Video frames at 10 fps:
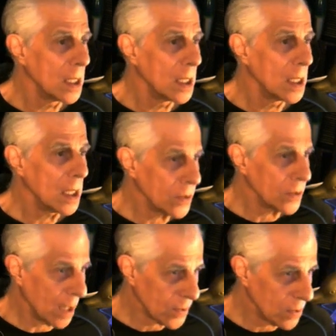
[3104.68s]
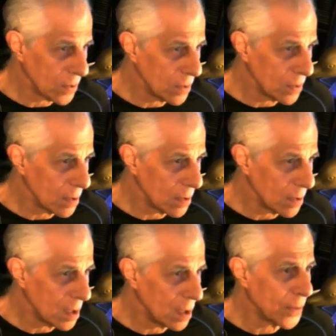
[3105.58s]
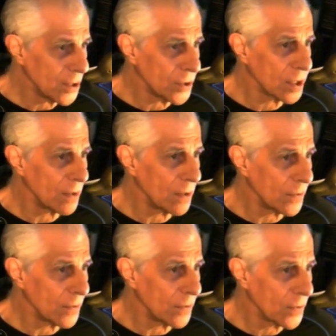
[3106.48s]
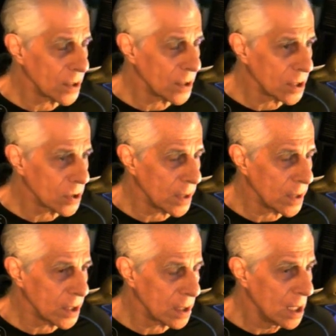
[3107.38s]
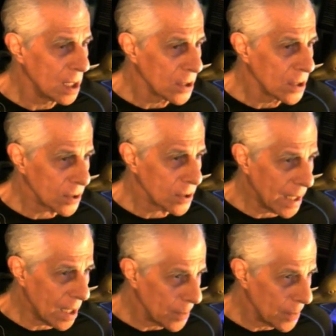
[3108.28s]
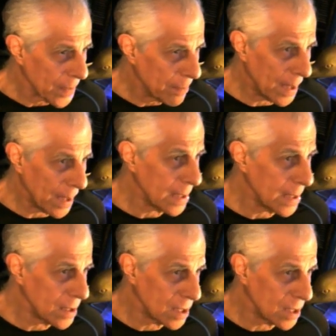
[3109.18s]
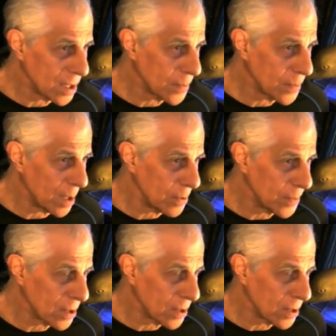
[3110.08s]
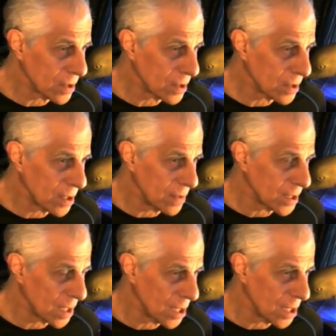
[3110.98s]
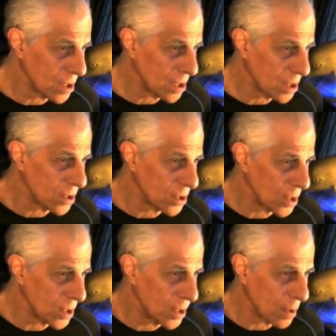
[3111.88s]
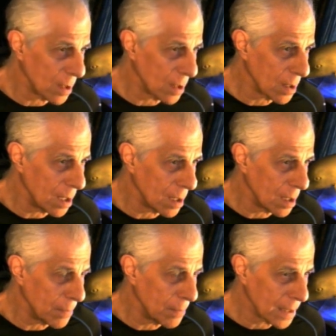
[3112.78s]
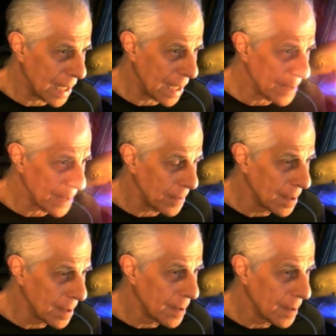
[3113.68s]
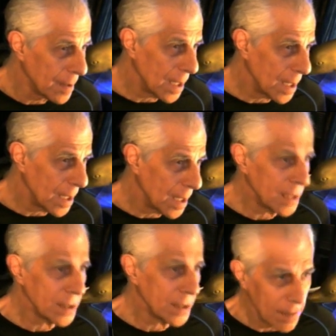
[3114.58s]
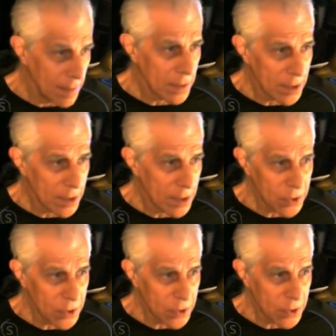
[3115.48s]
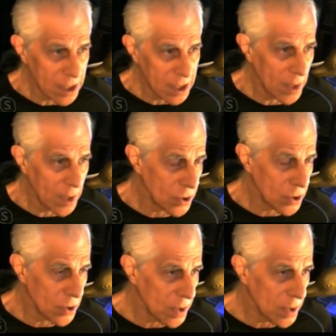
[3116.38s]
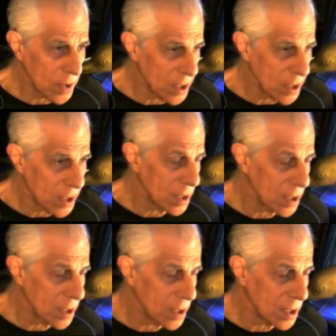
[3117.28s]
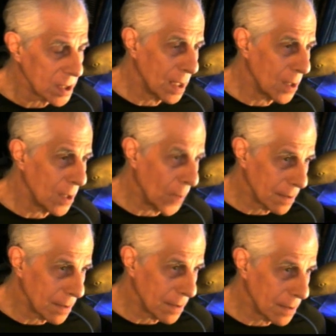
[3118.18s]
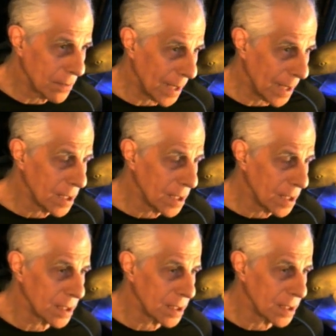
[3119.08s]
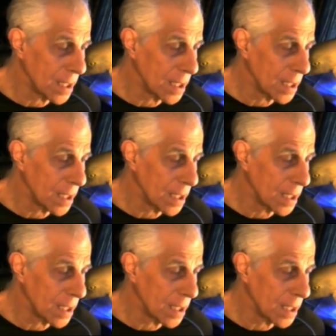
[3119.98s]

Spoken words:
And you have to apprise yourself of the real situation. So now Biden is in deep trouble because of this investigation into the Hunter Biden laptop. And the 2 things that he wants to do is wag the dog, as they say,